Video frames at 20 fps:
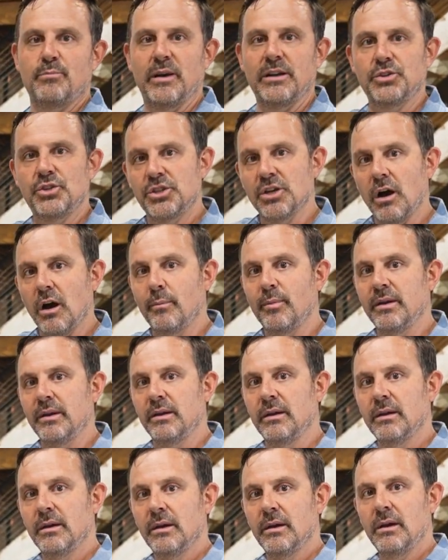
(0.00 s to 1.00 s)
by Shelby
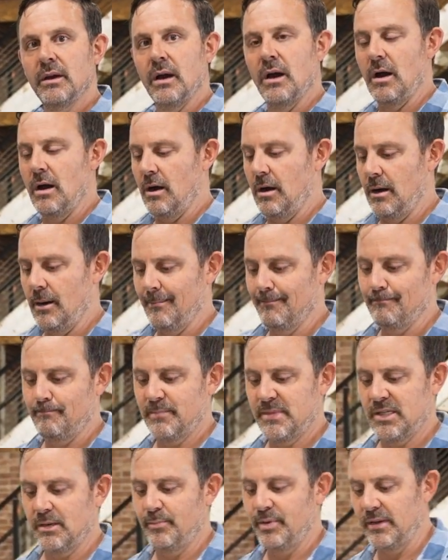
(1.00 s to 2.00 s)

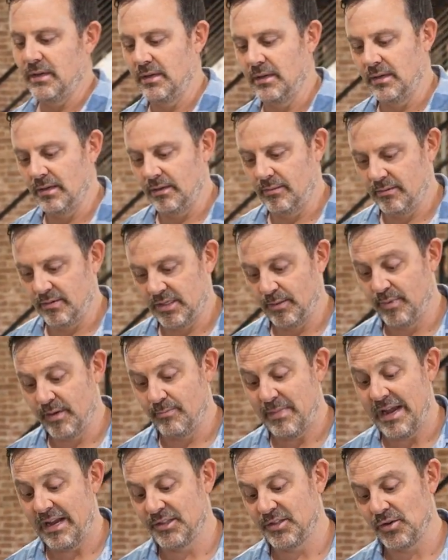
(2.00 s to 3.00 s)
to be
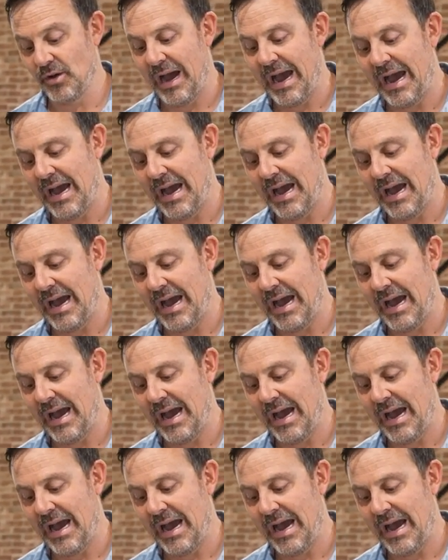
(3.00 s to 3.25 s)
made. So